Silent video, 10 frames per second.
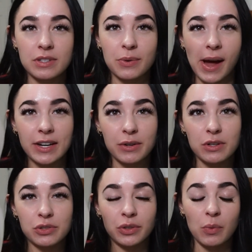So I don't
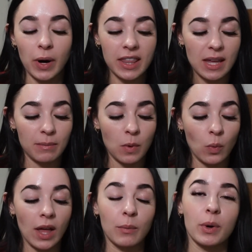usually wear them
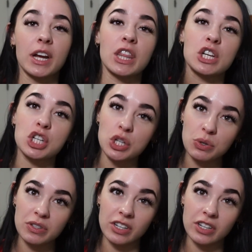while I'm wearing the shoes.